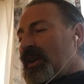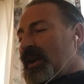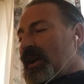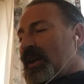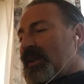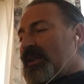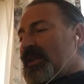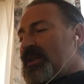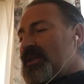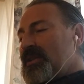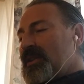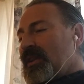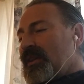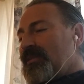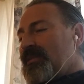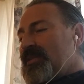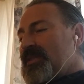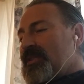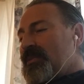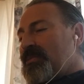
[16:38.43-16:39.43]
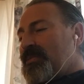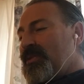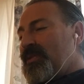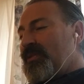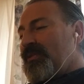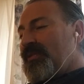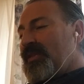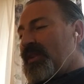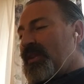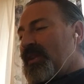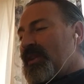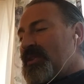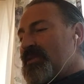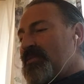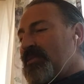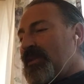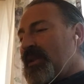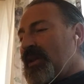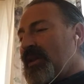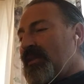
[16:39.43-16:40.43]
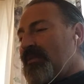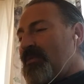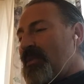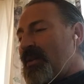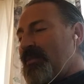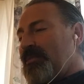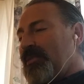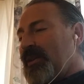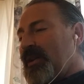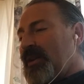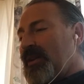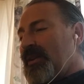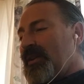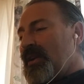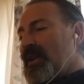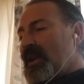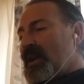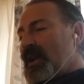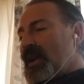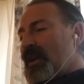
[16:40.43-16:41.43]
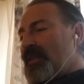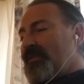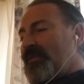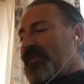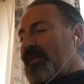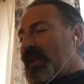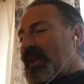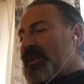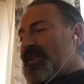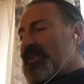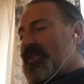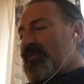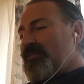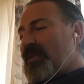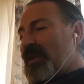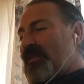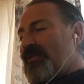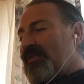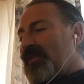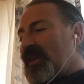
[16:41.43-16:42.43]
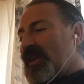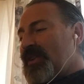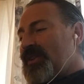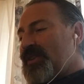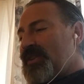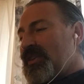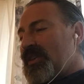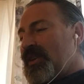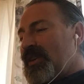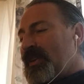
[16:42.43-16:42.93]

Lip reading: and his love is the proof that he is blood of my blood and flesh of my flesh.